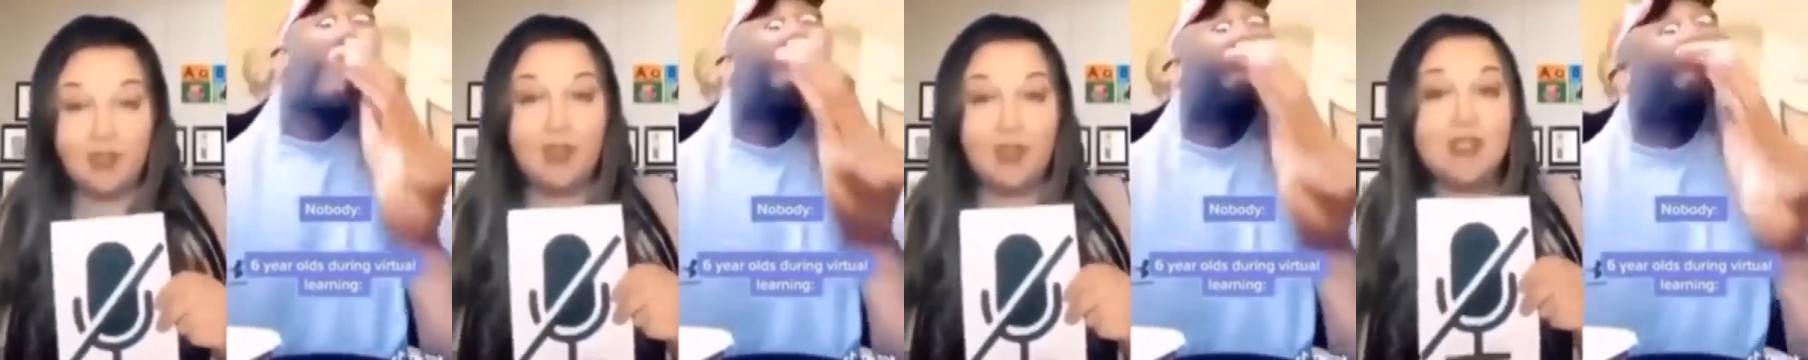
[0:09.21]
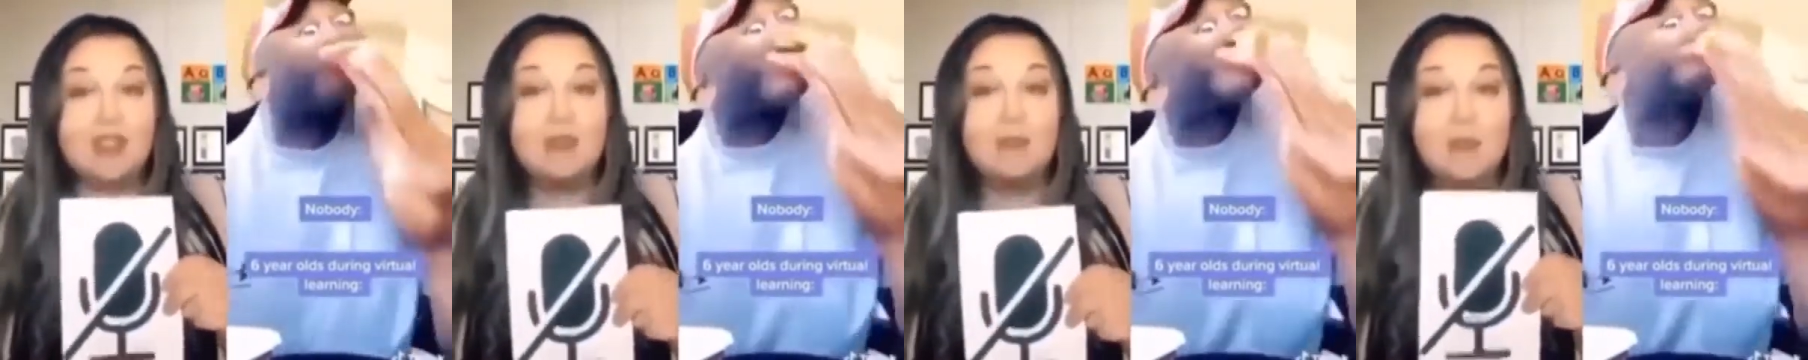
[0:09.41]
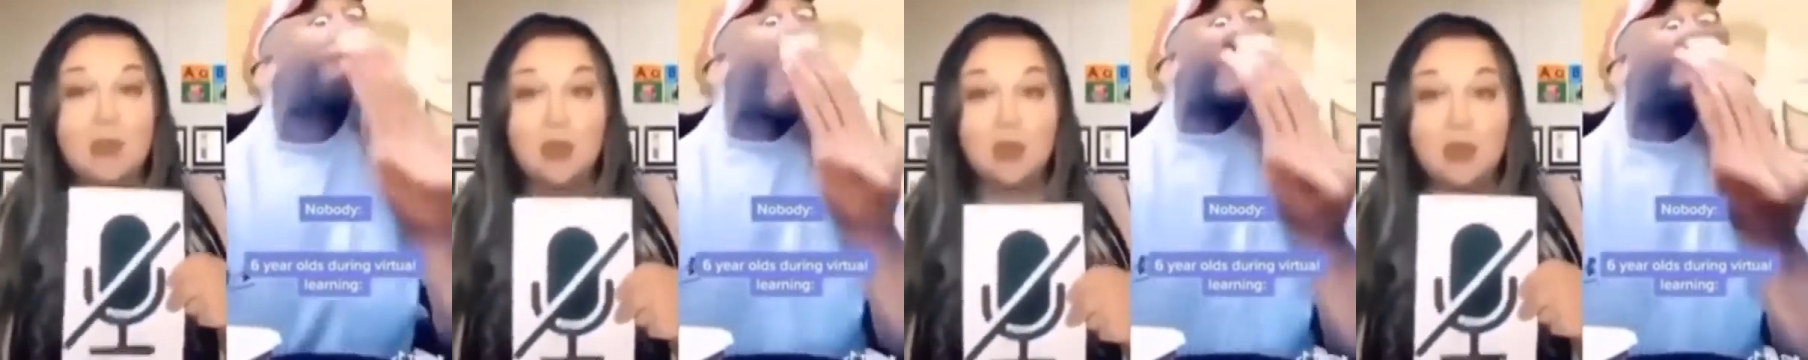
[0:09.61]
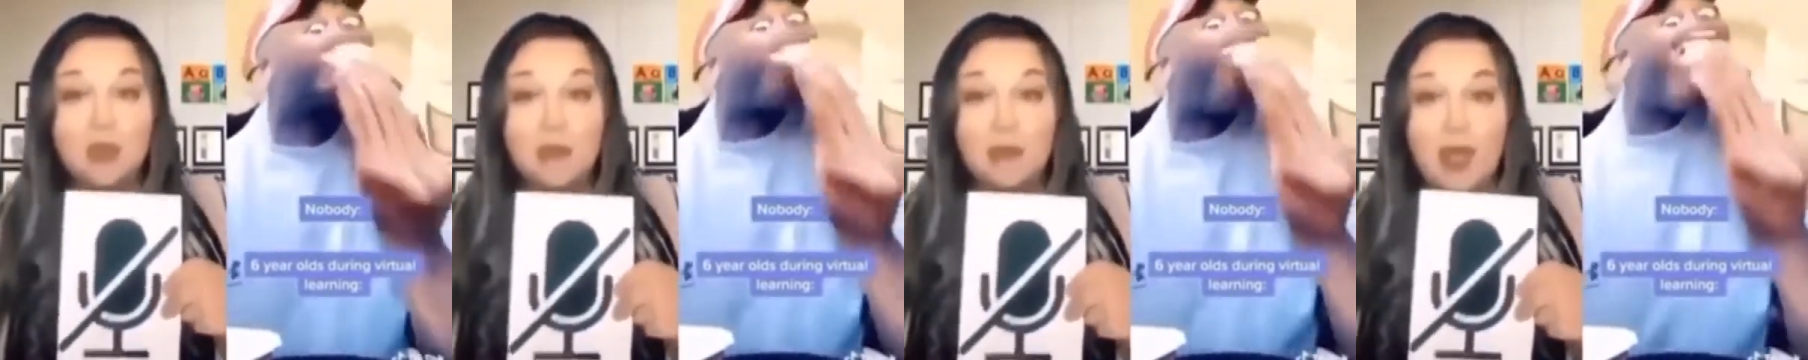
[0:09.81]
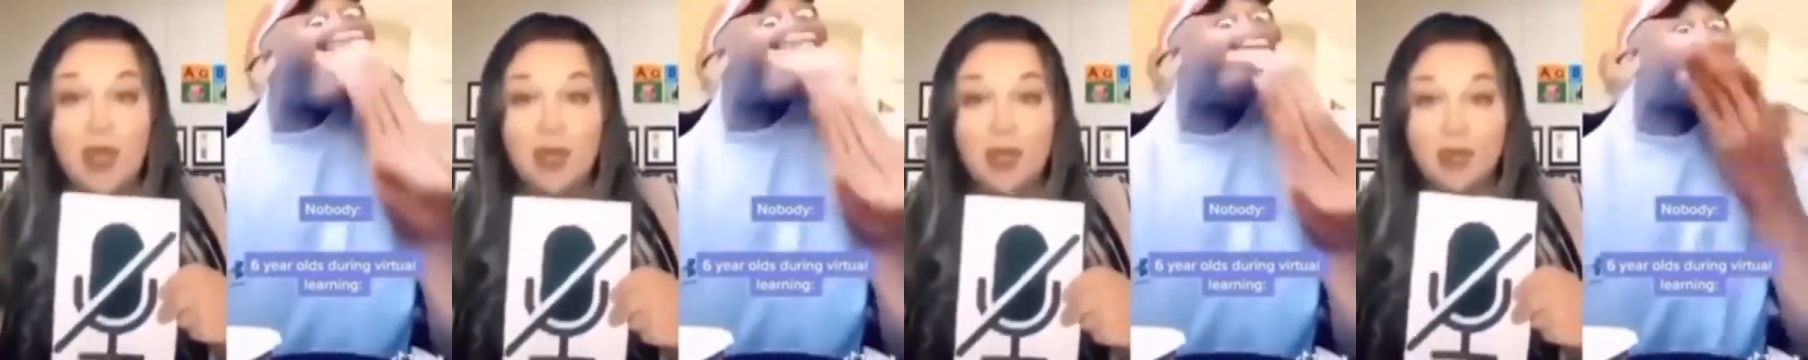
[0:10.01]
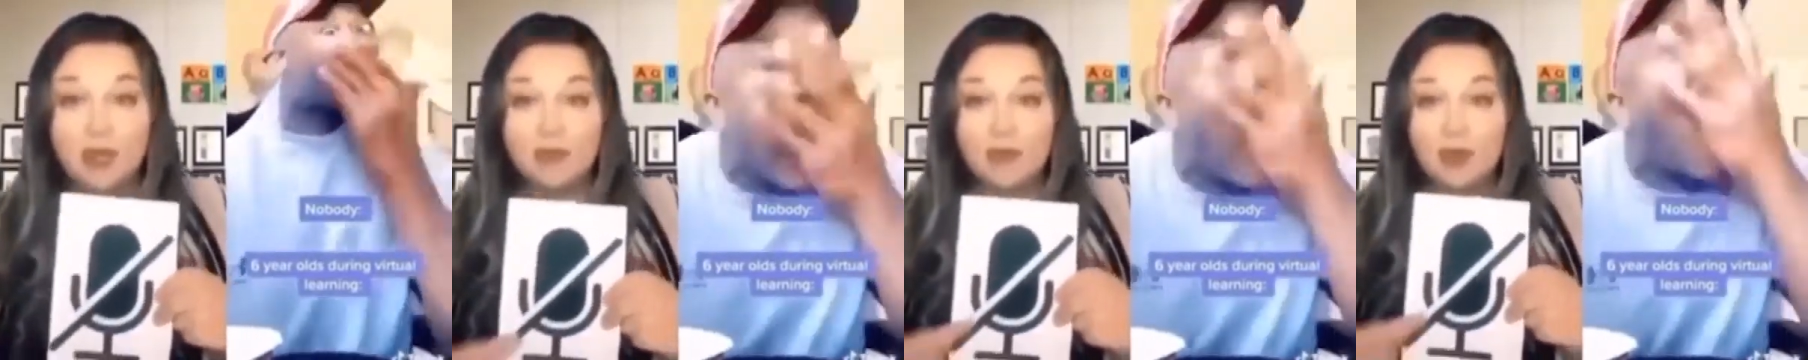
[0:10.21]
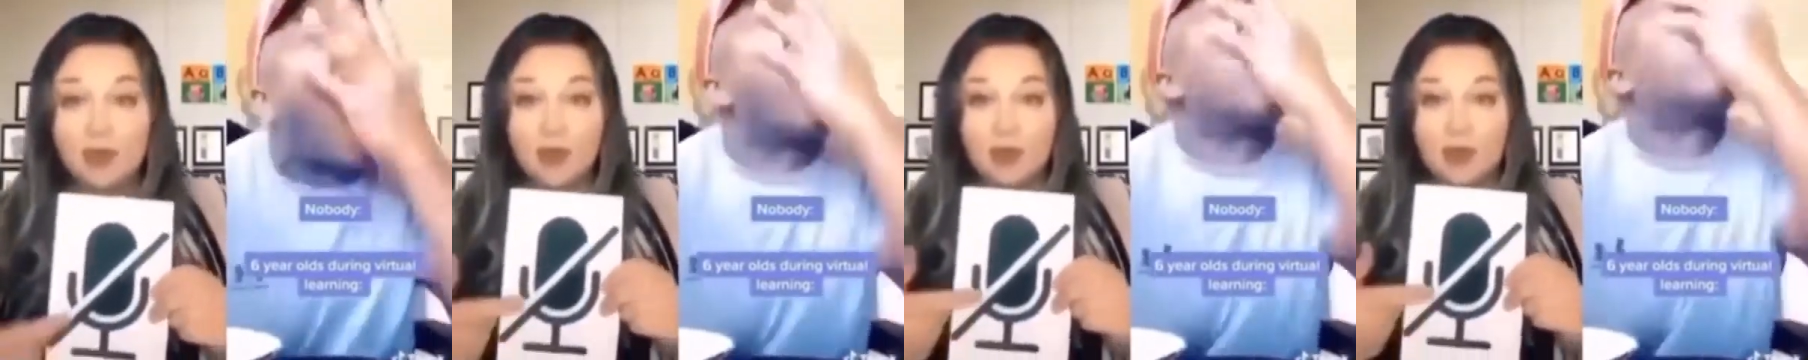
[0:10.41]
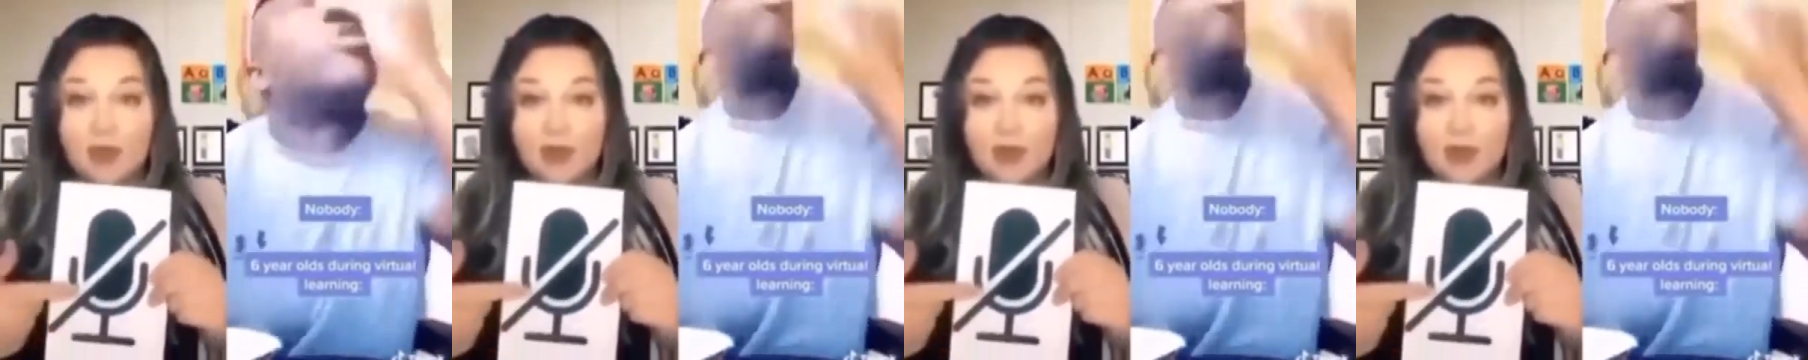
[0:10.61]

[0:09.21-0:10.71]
Let's mute your microphone.